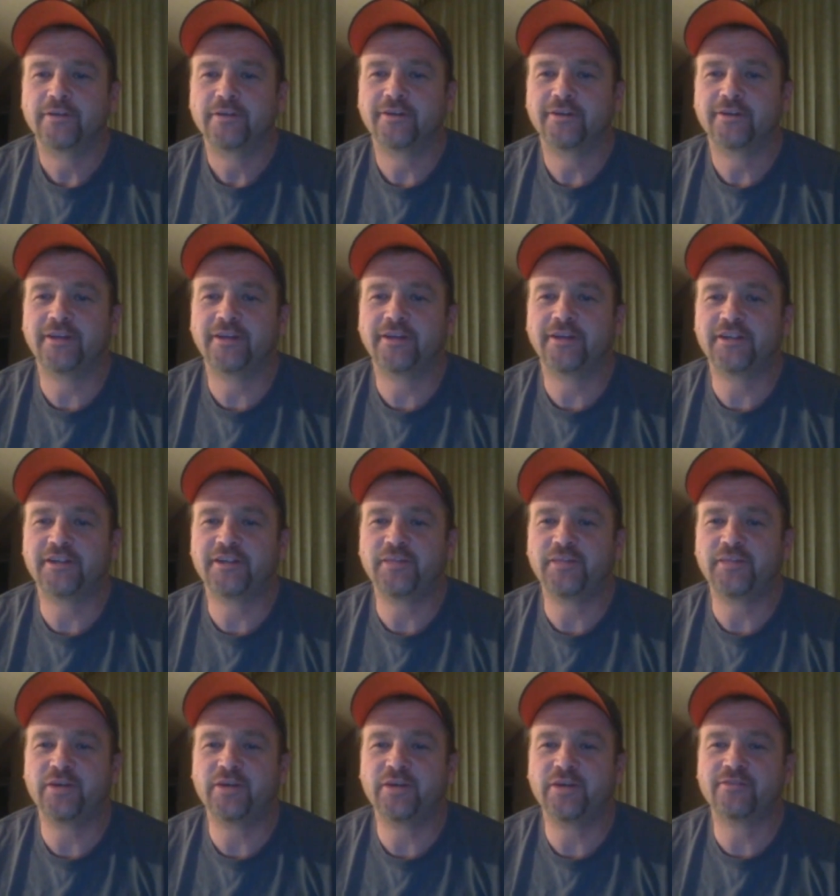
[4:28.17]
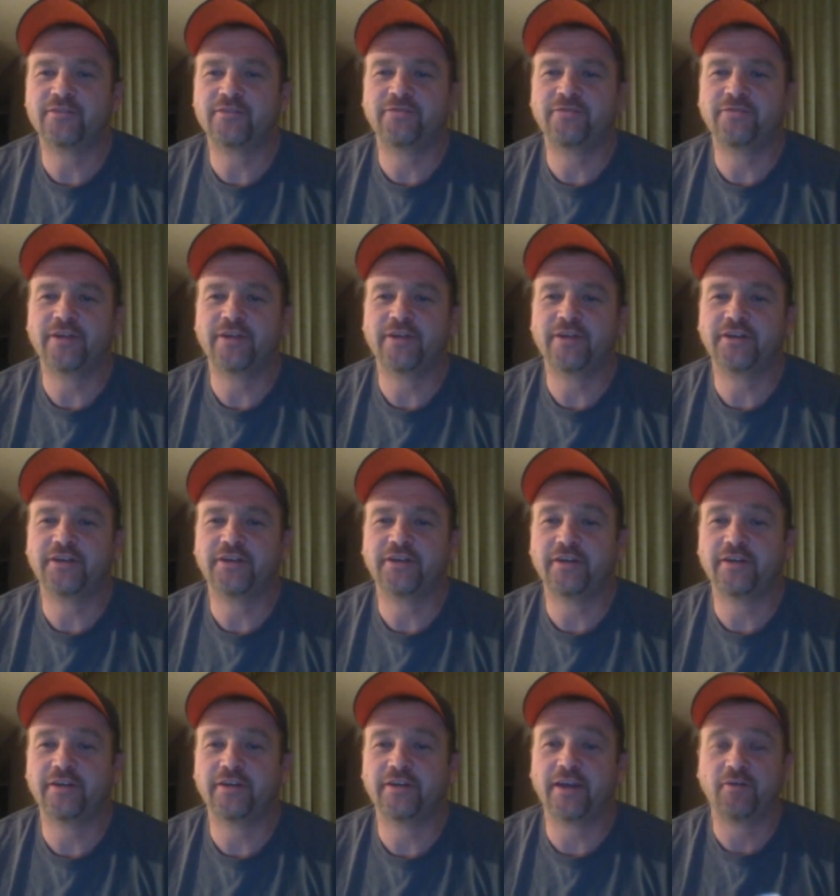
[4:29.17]
Gonna get the GPS going for next year?
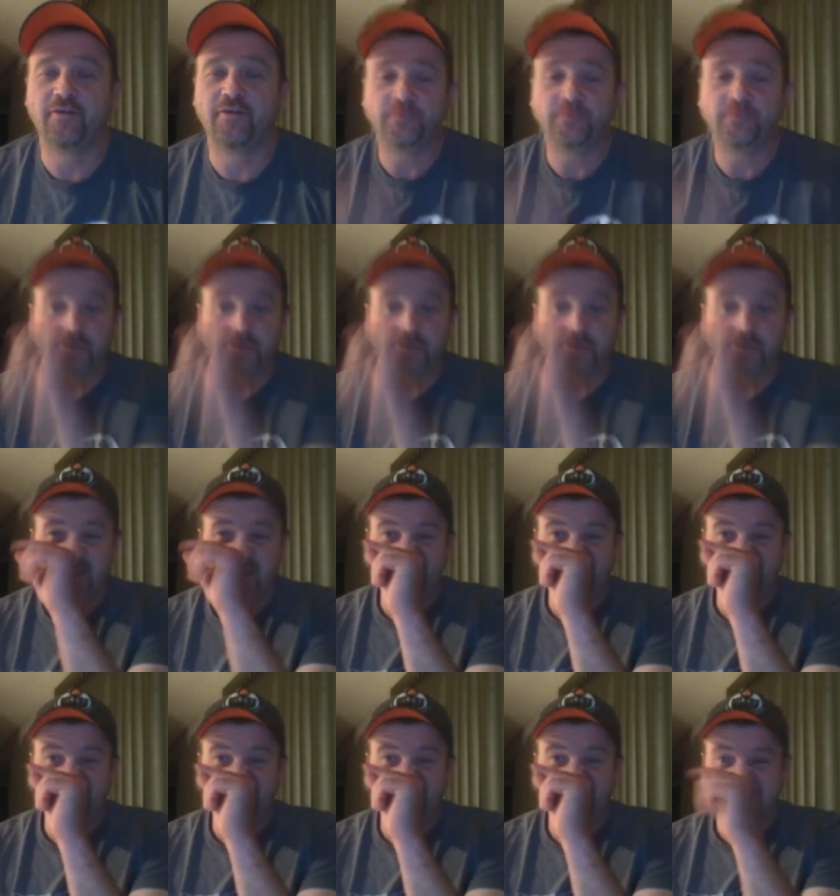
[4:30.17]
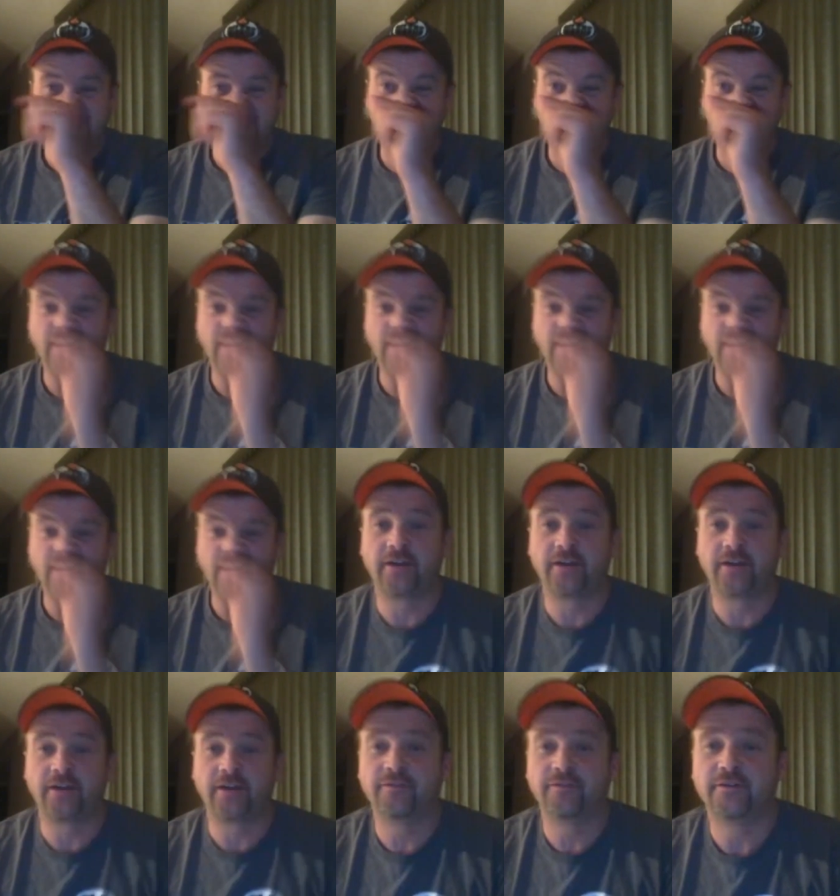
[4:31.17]
Yeah, I hope so. It didn't work out that great.
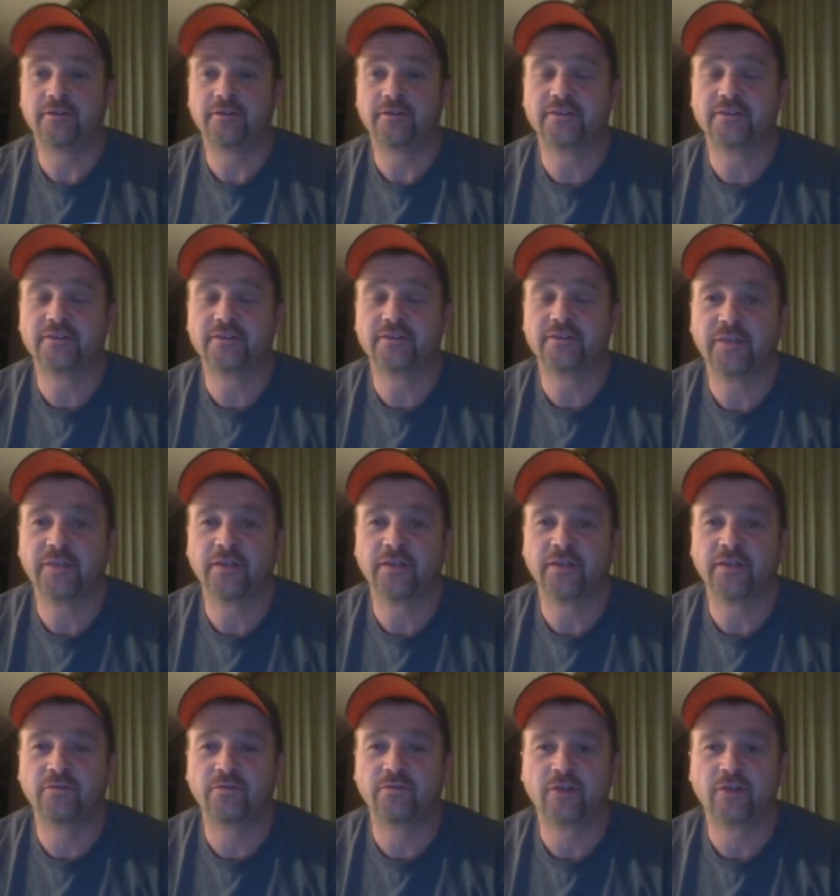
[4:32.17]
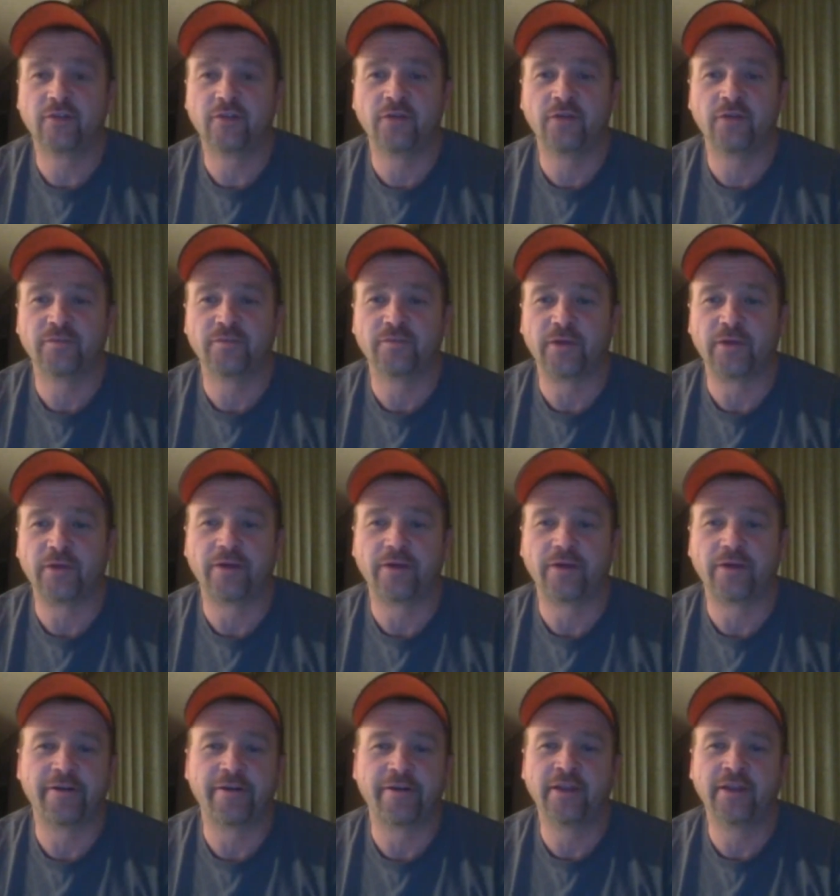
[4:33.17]
There's something wrong with my
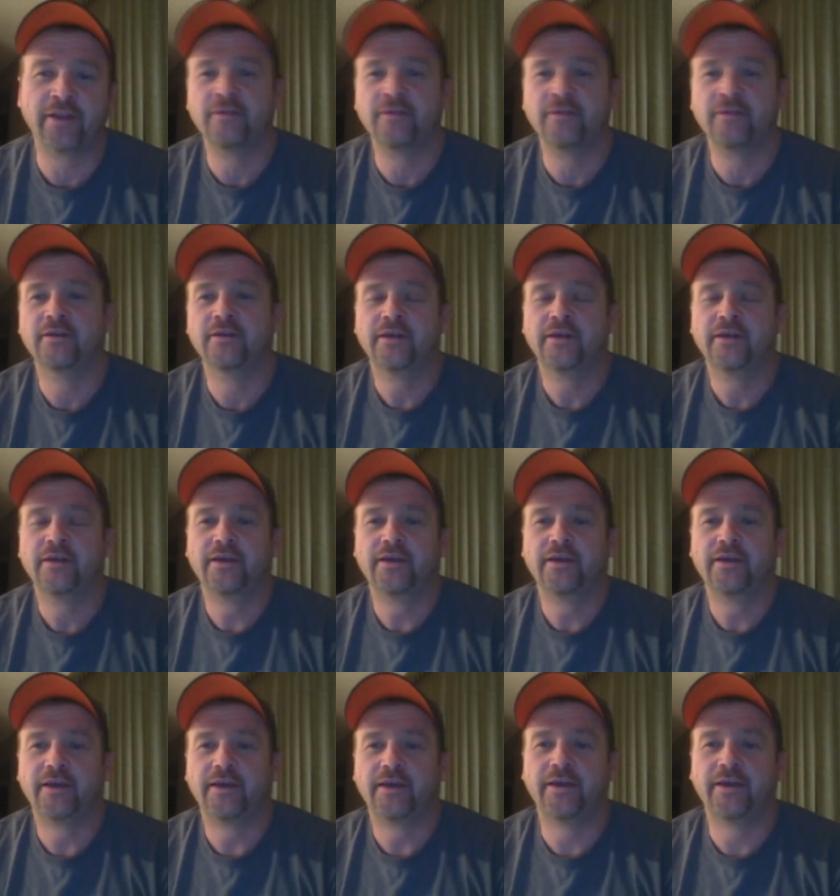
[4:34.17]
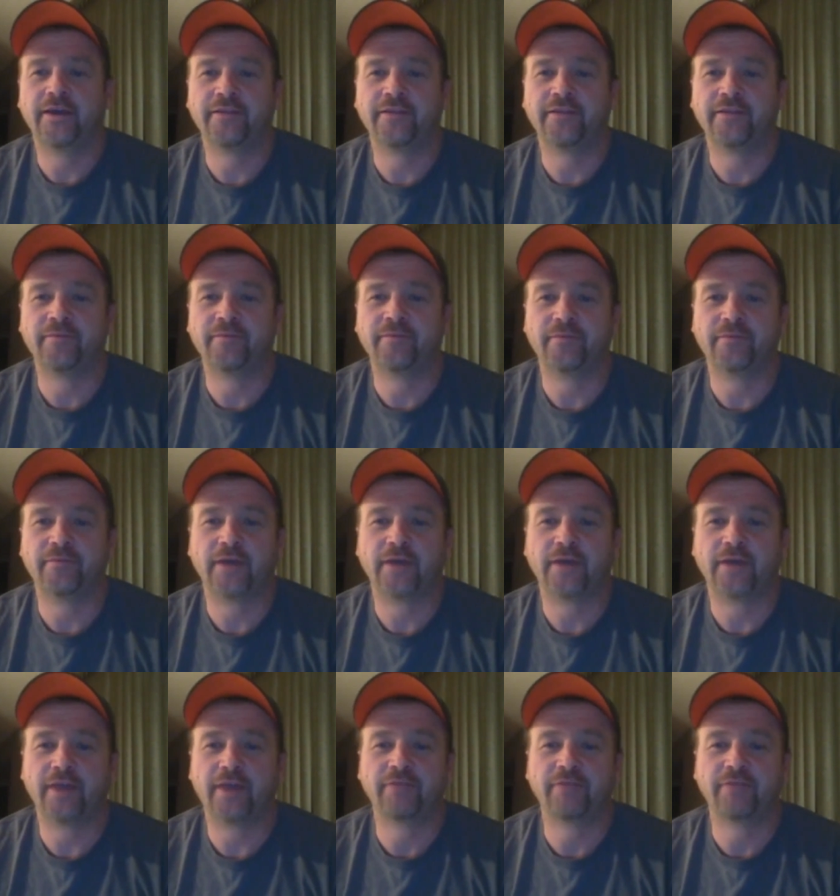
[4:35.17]
wiring, and I
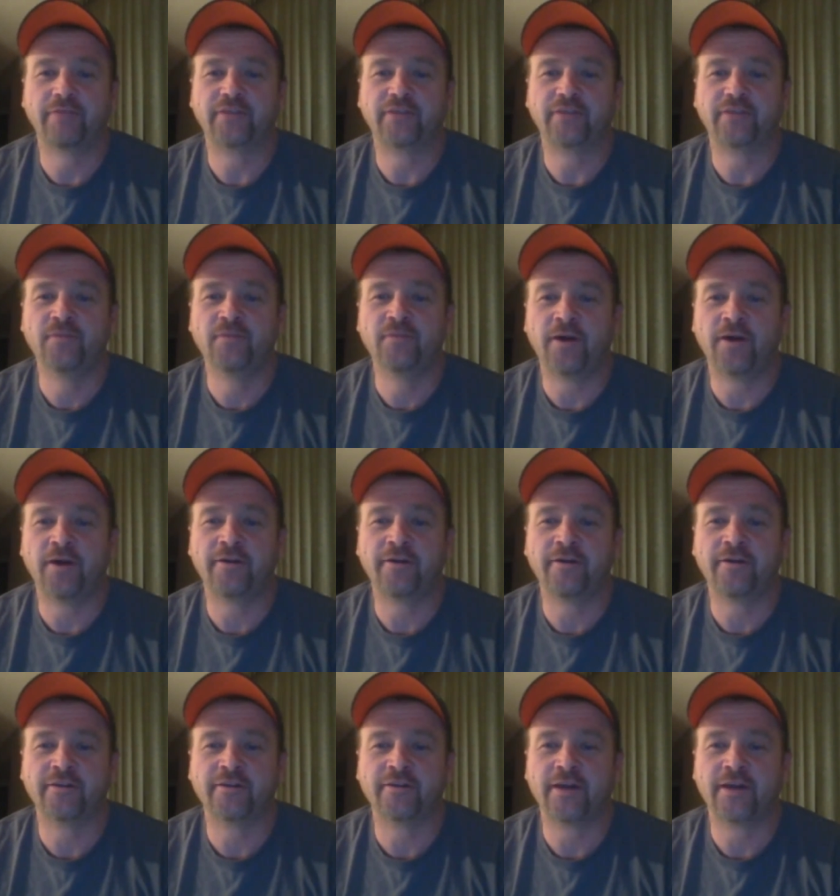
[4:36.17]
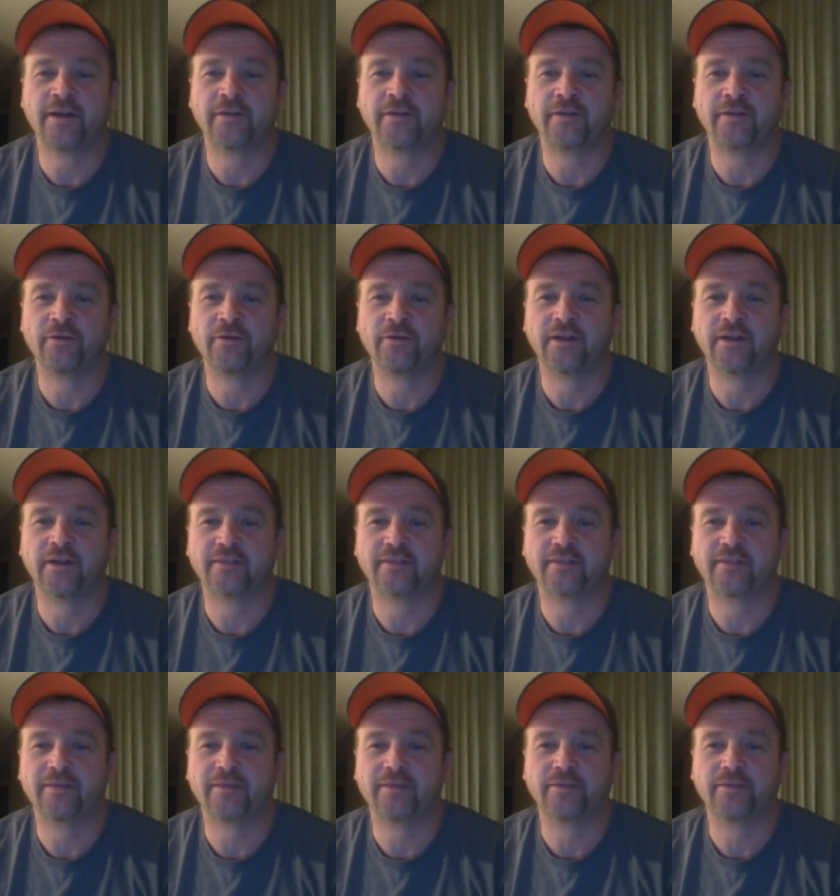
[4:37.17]
have like 2 monitors now, and they wouldn't
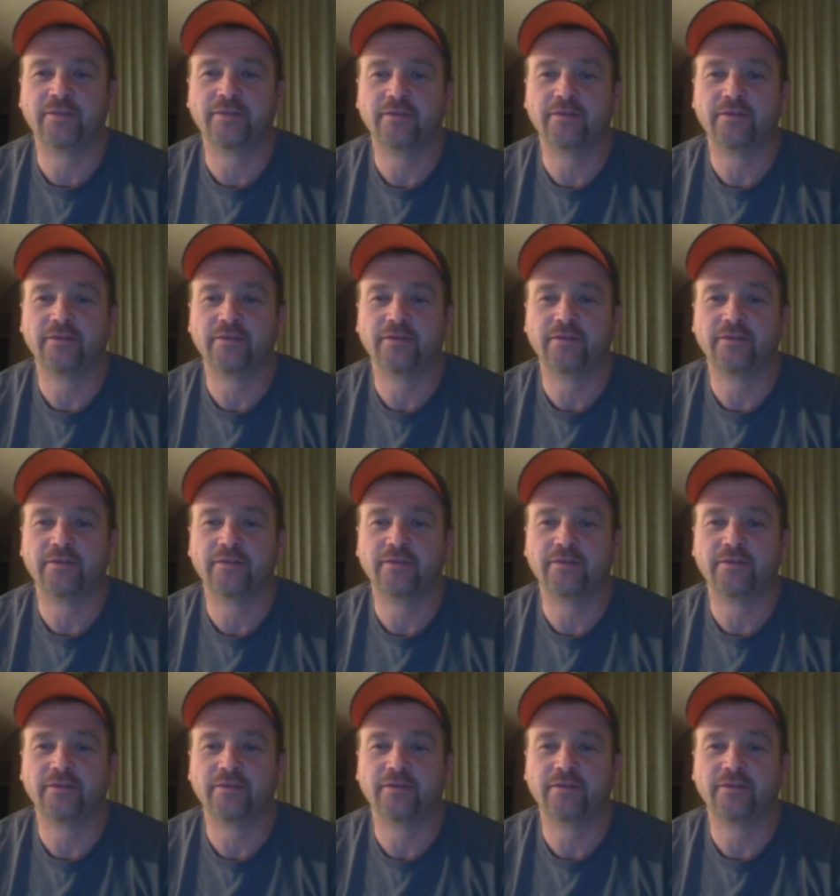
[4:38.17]
accept